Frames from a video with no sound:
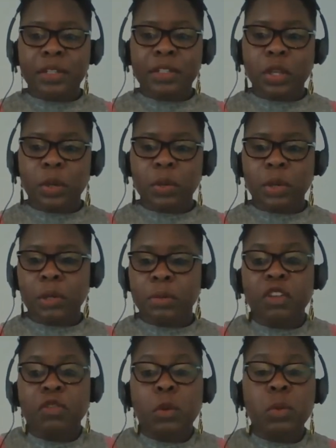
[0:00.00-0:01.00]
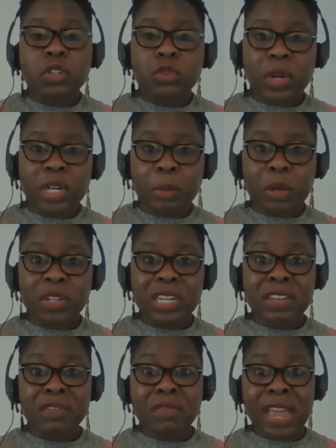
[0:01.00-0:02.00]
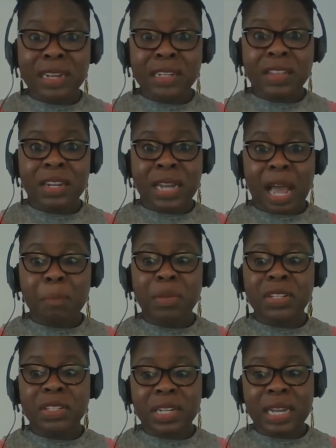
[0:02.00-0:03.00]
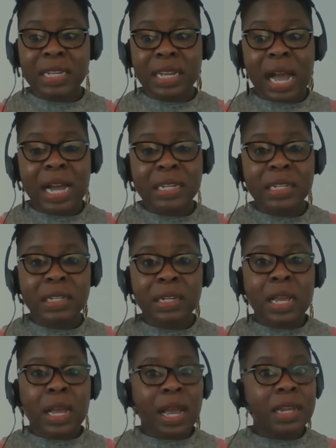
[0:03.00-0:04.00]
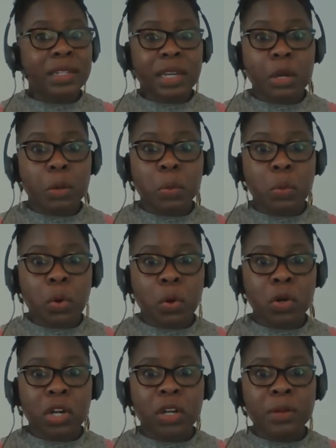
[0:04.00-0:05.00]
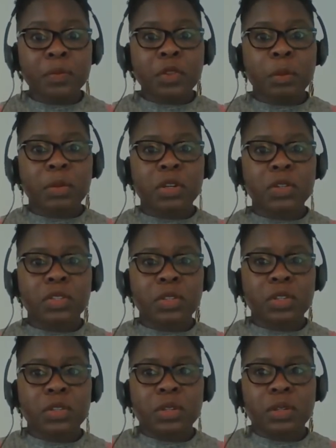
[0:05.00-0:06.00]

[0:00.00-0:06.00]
And so, uh, if I want to write about an event that happens in a garden, I take a walk because